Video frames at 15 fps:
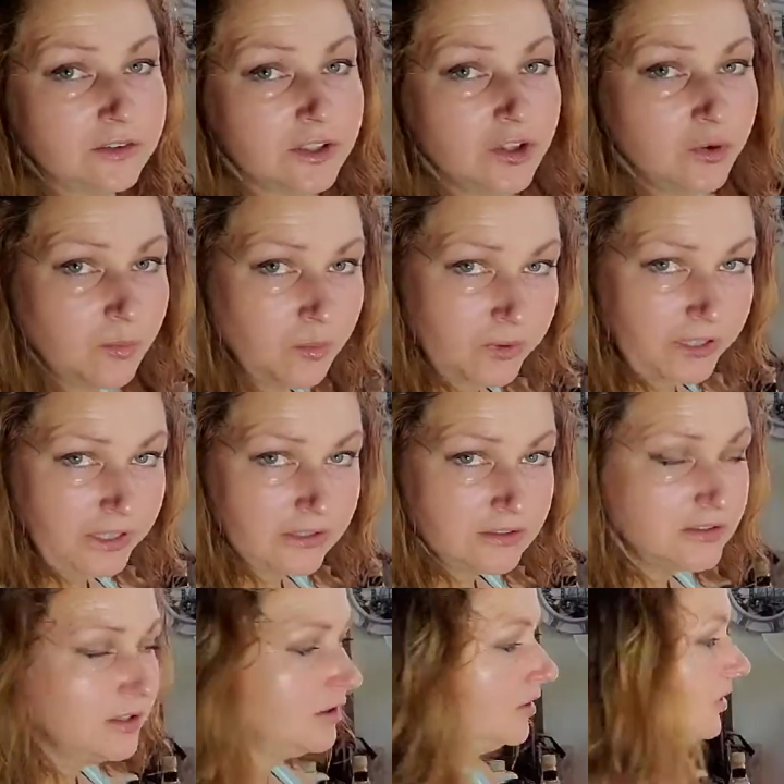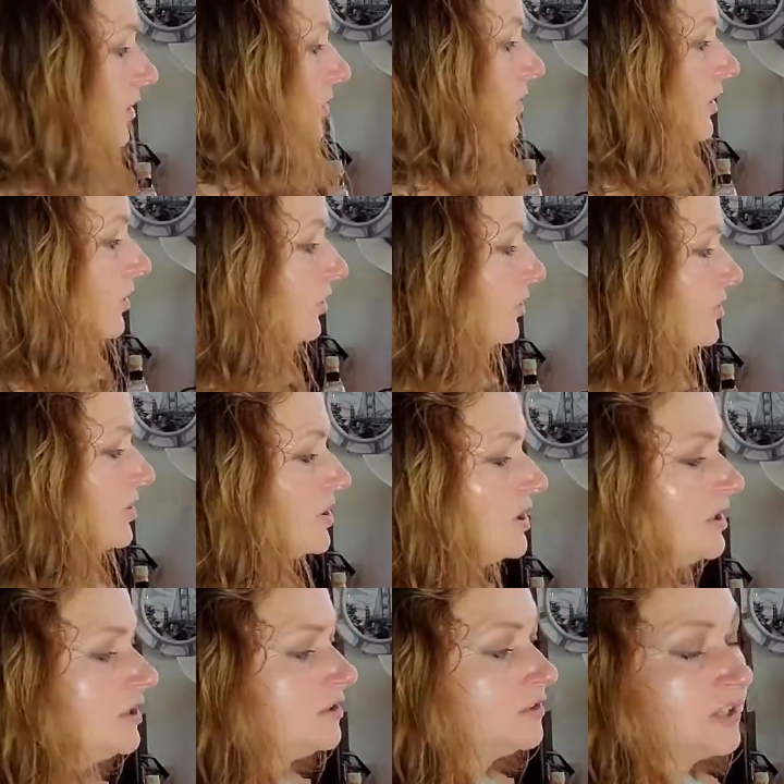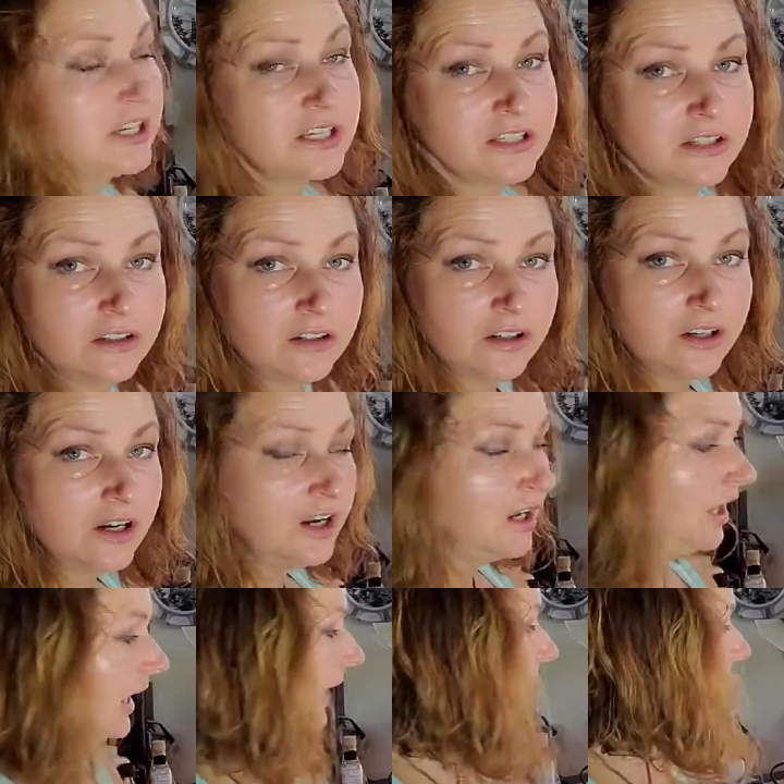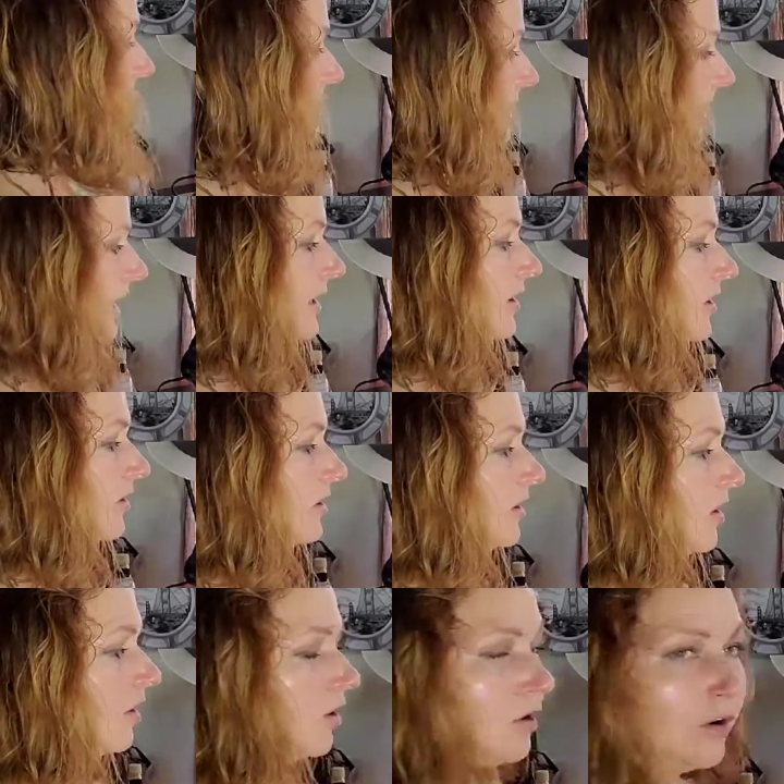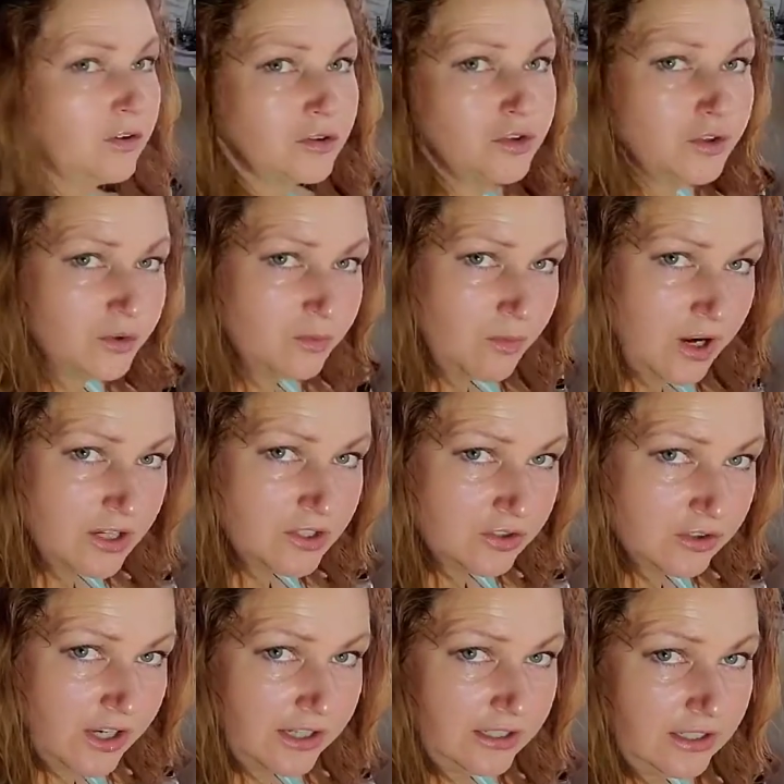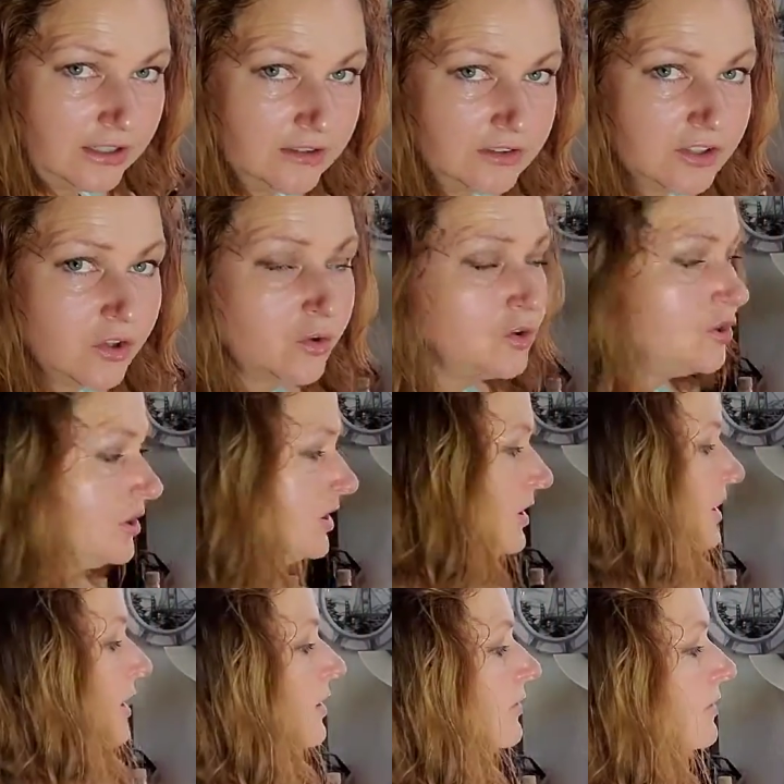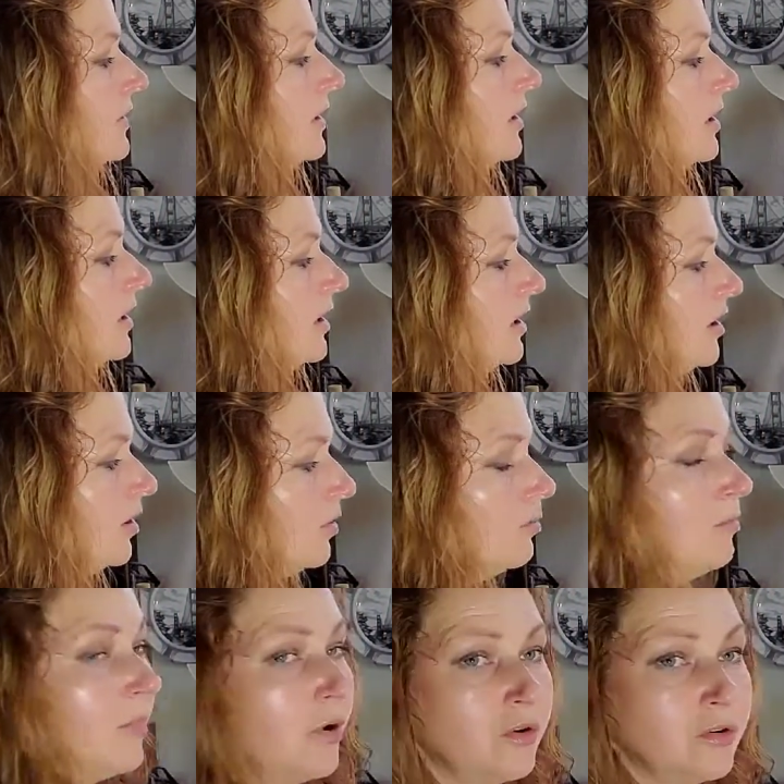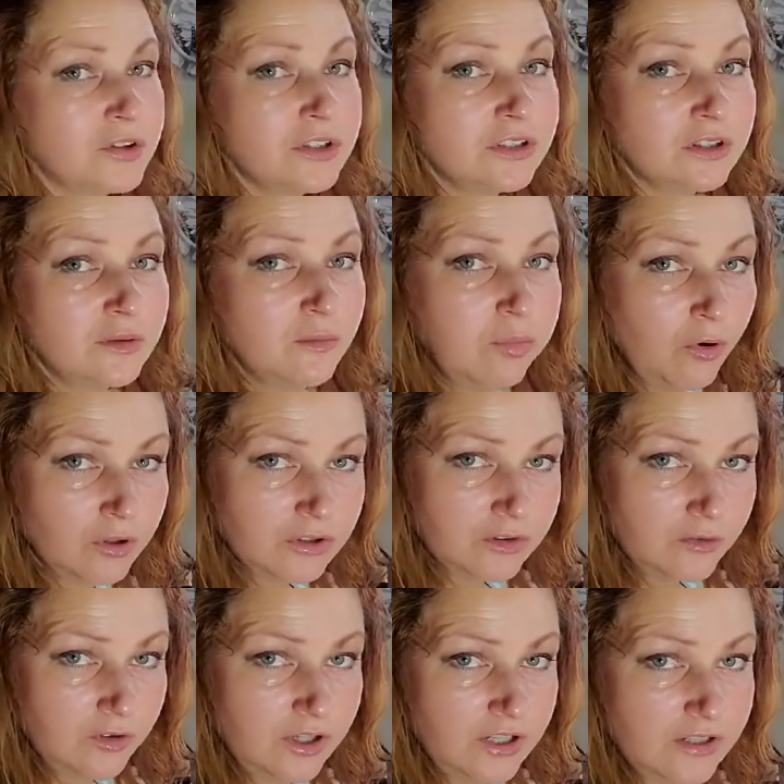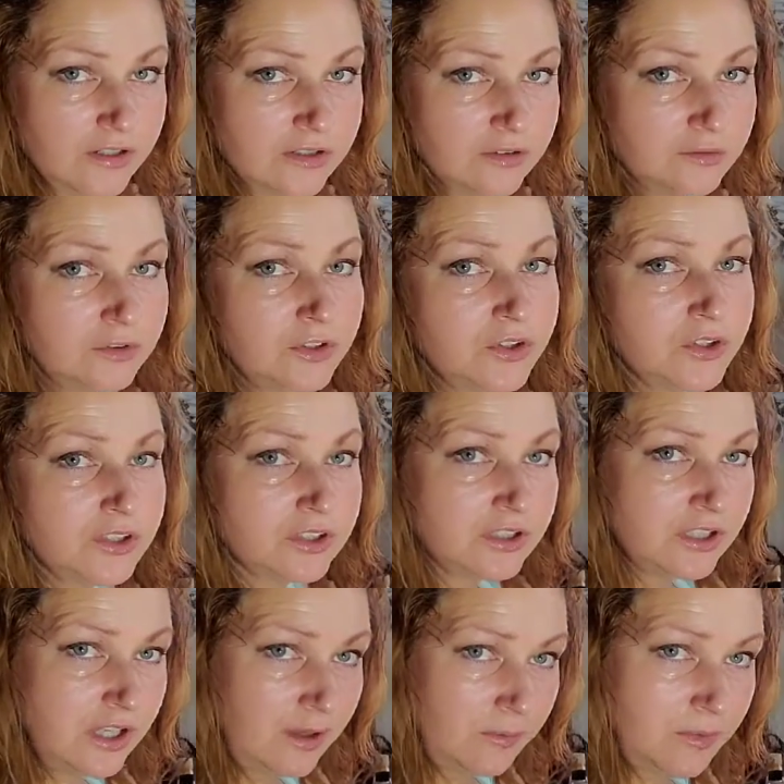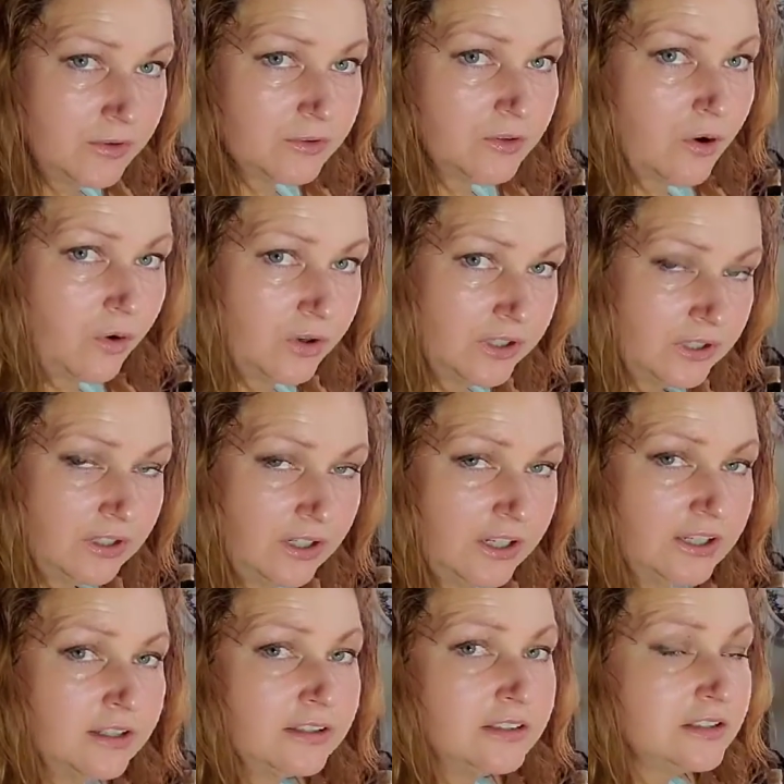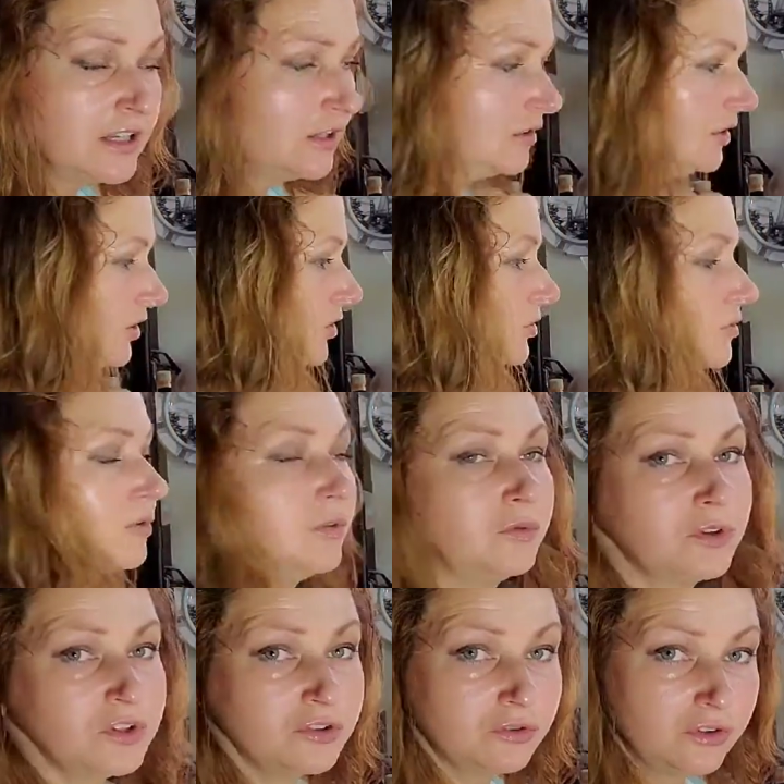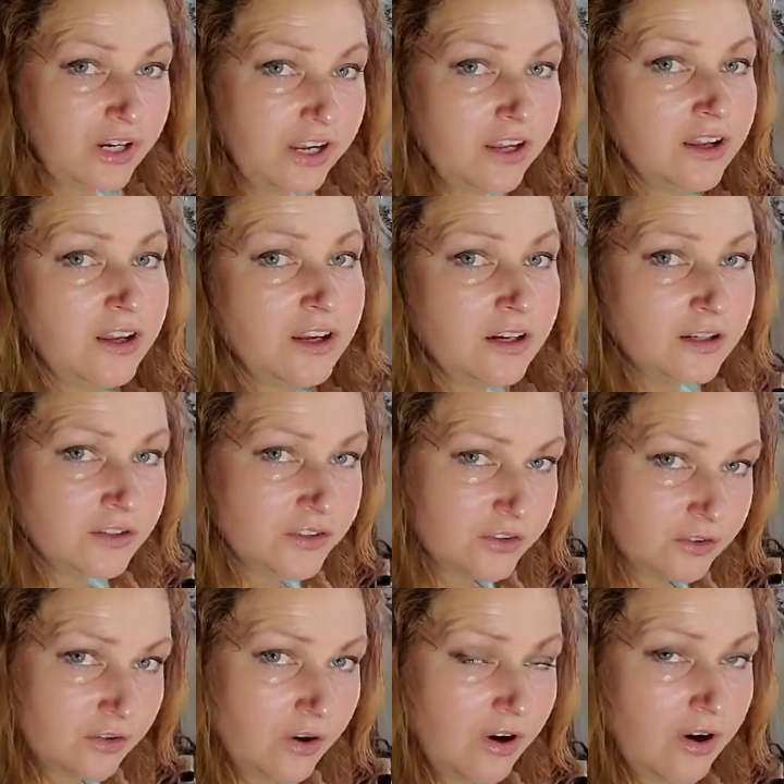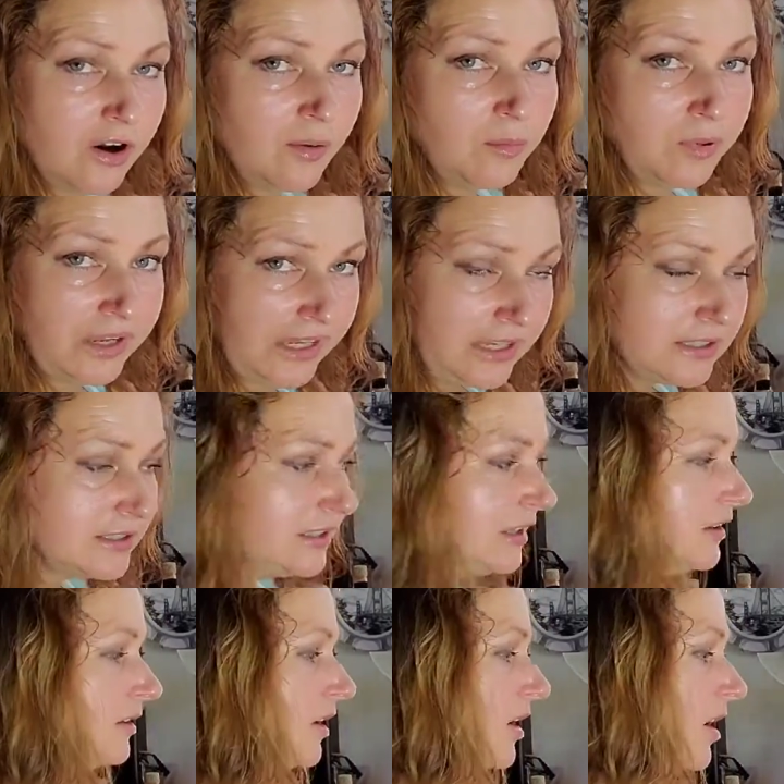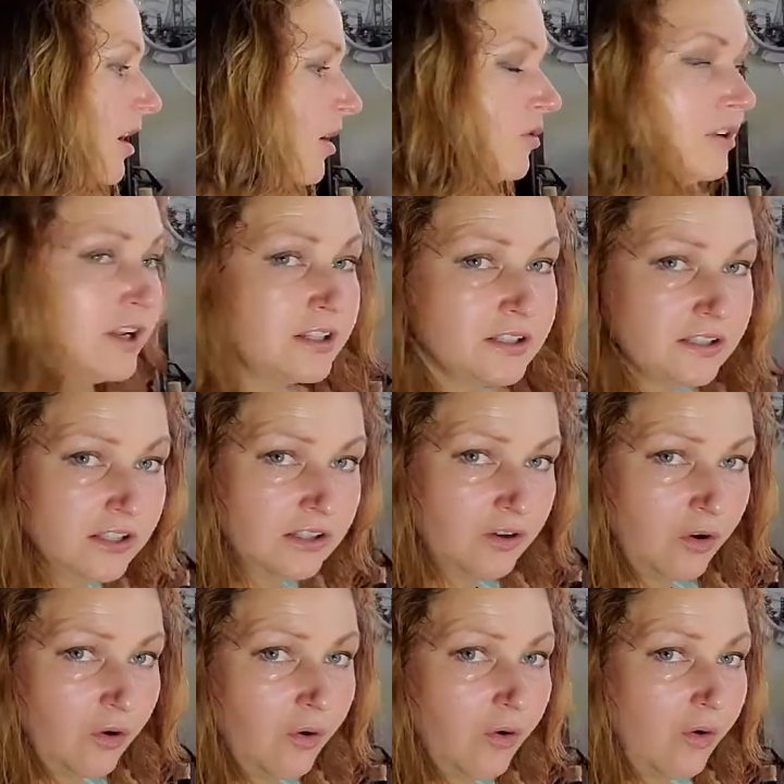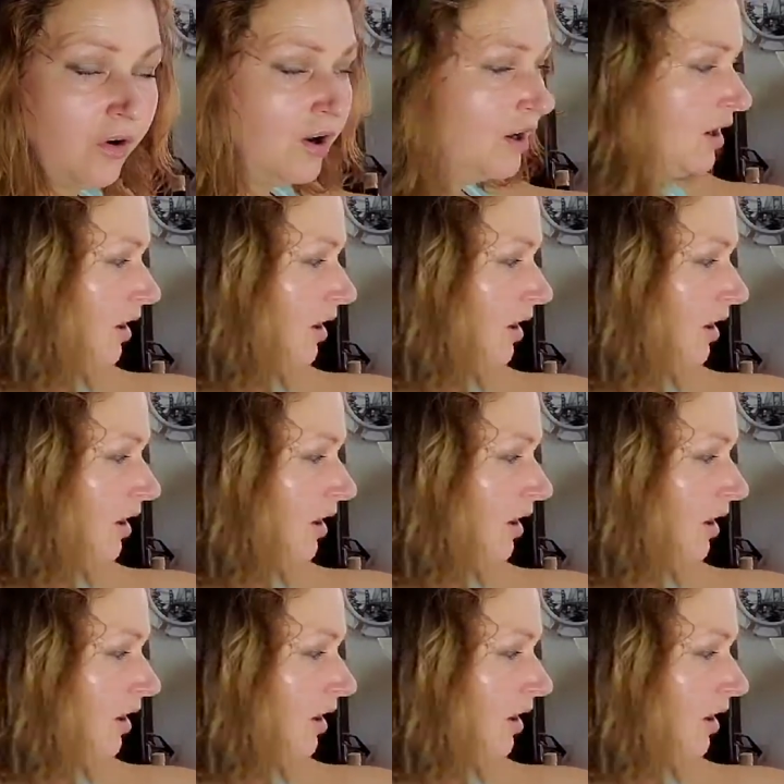when you paint, you can use the eraser and take the too much lining. So just leave the most important ones, which is keep you going and telling you which way to paint and how that's gonna all